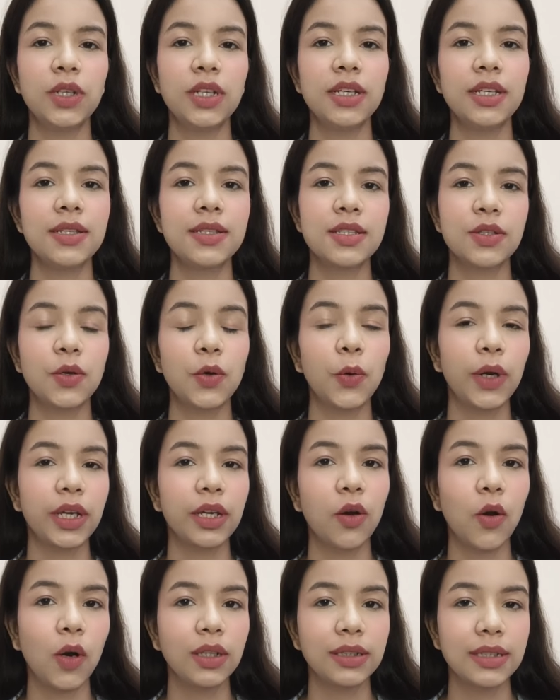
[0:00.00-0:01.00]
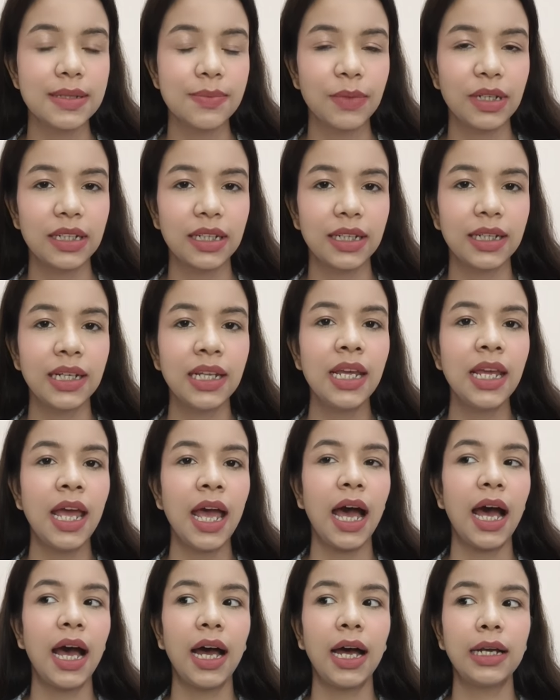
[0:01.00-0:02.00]
is going on the Smytten
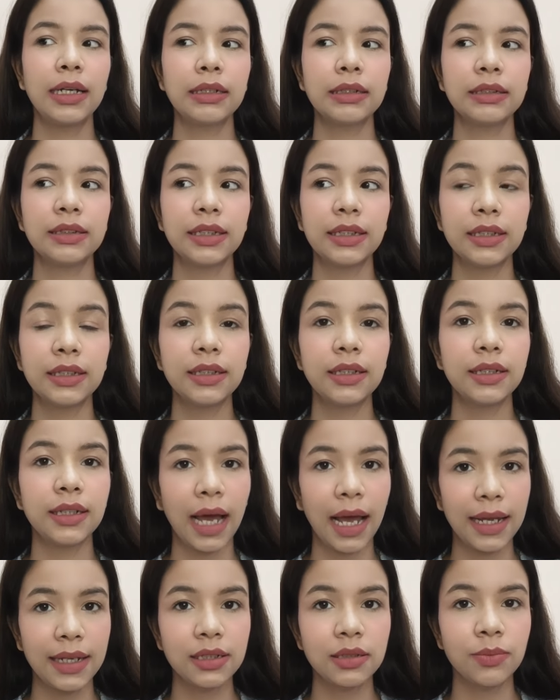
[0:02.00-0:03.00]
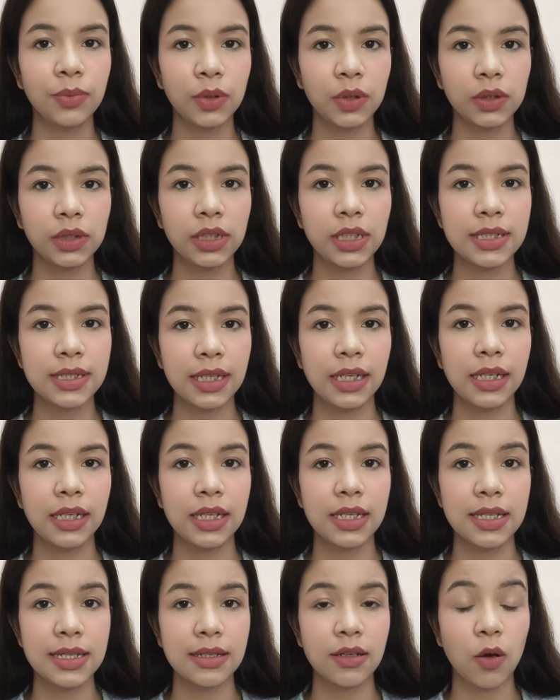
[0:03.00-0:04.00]
and their 9th birthday sale
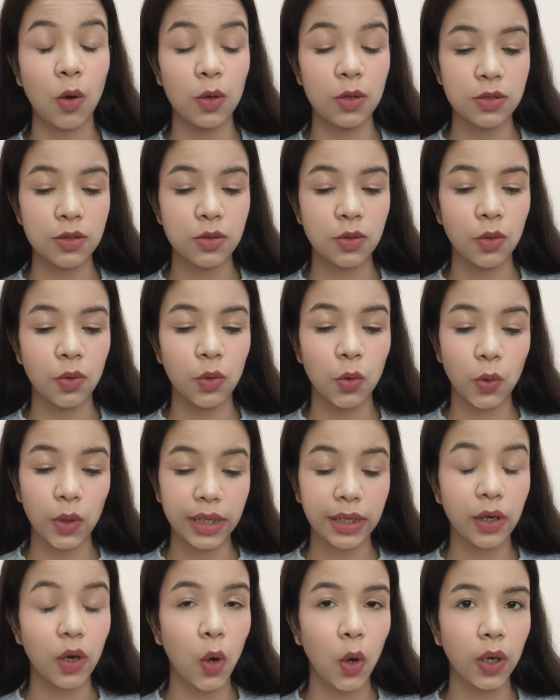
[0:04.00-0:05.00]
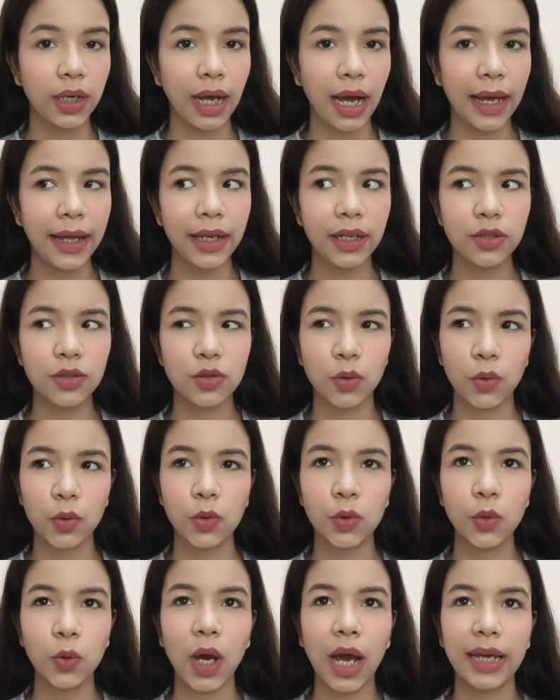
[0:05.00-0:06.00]
is also going on. I don't
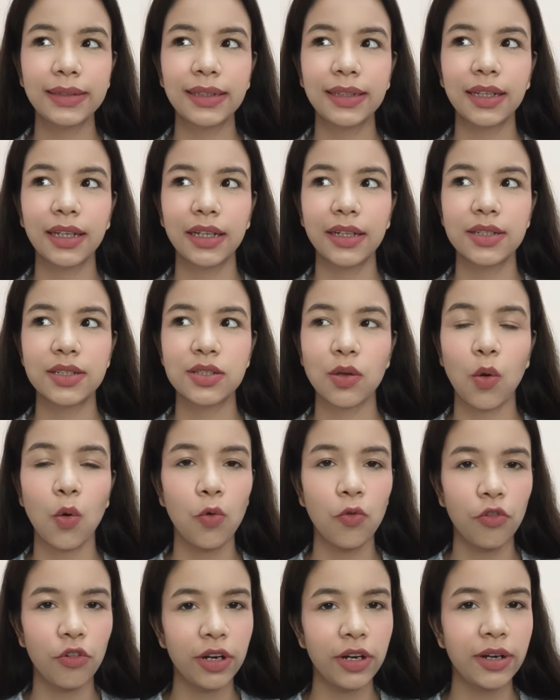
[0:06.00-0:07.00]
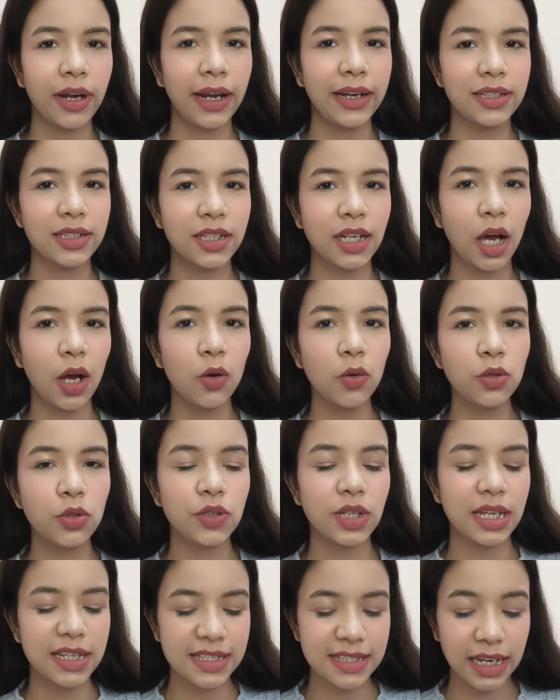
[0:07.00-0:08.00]
know, I think it's over right now,
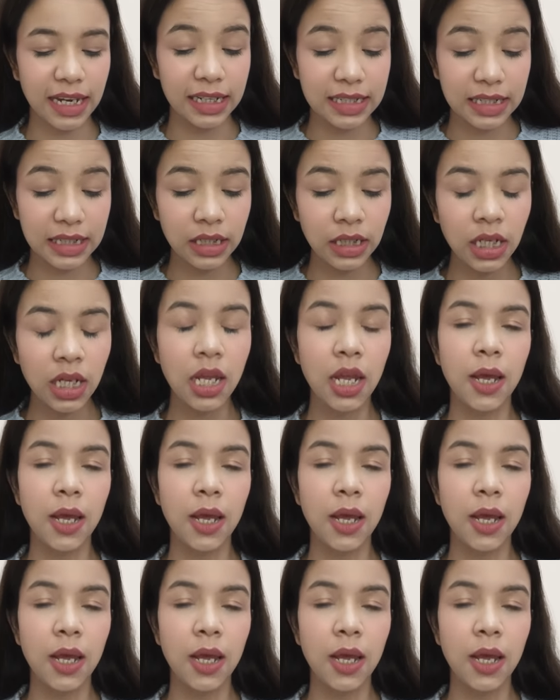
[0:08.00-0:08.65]
today is 18,